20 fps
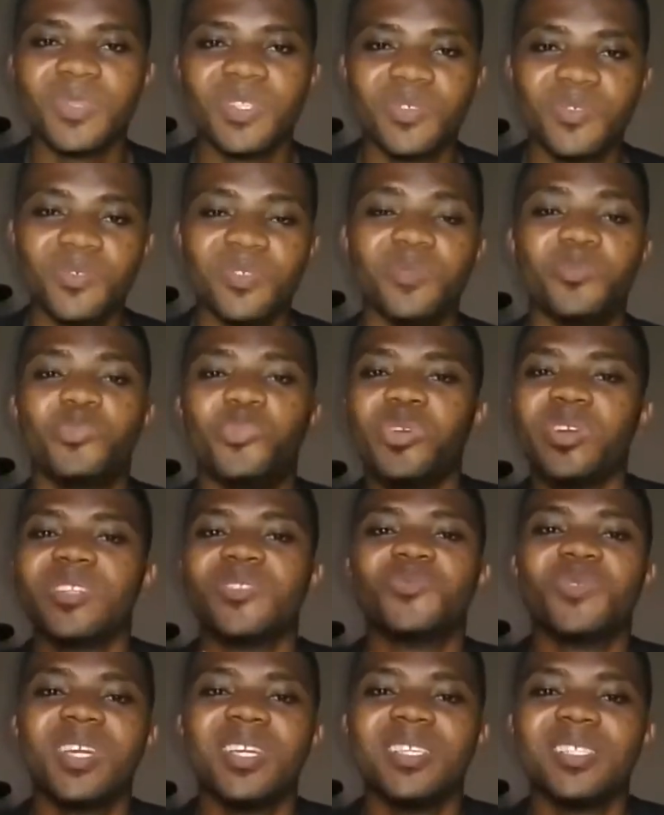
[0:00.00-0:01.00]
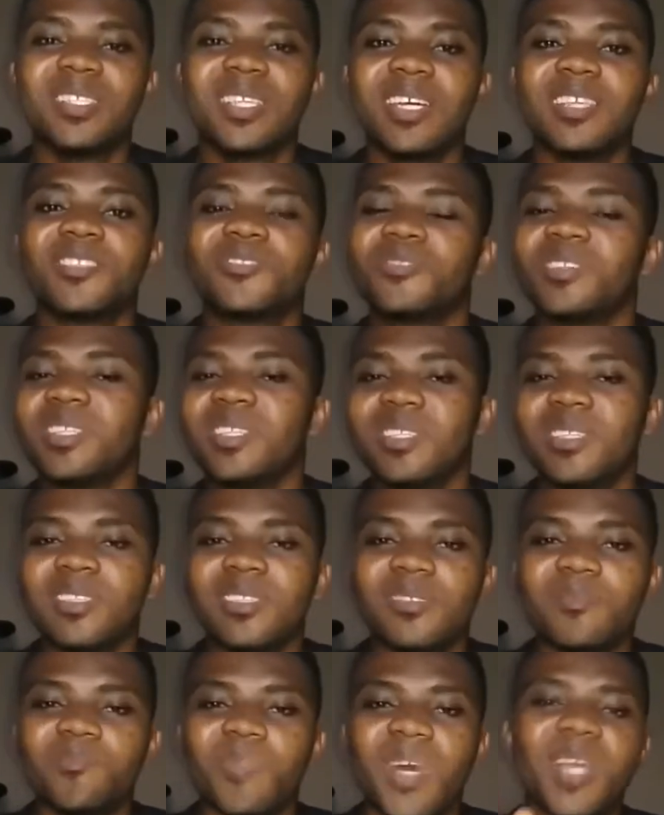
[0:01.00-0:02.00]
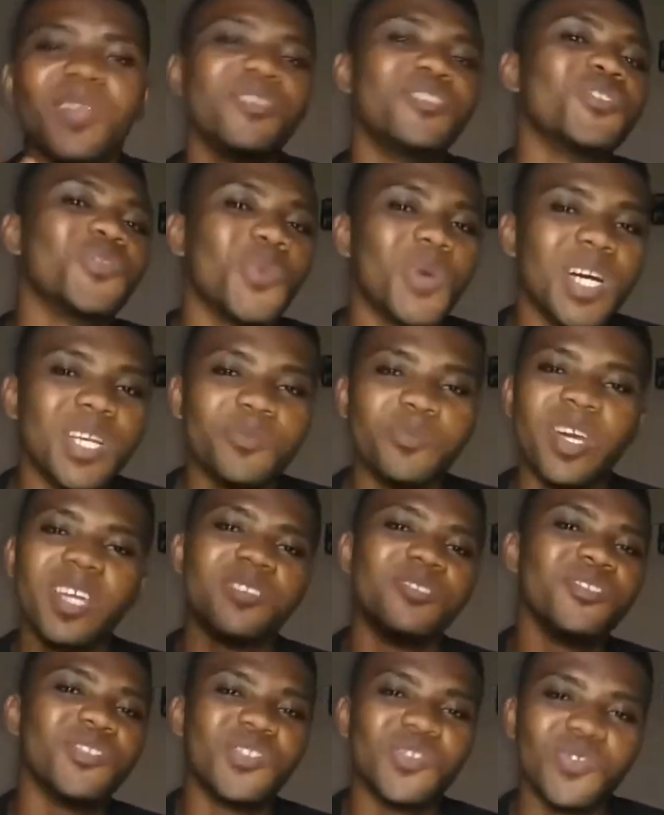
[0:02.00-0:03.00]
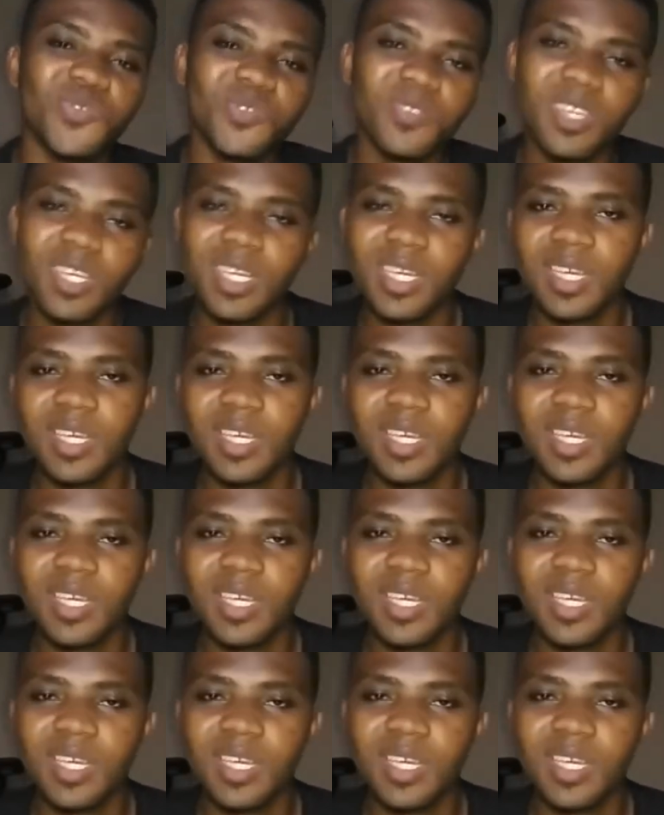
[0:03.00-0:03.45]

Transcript: to the point where it starts reading -1, -2.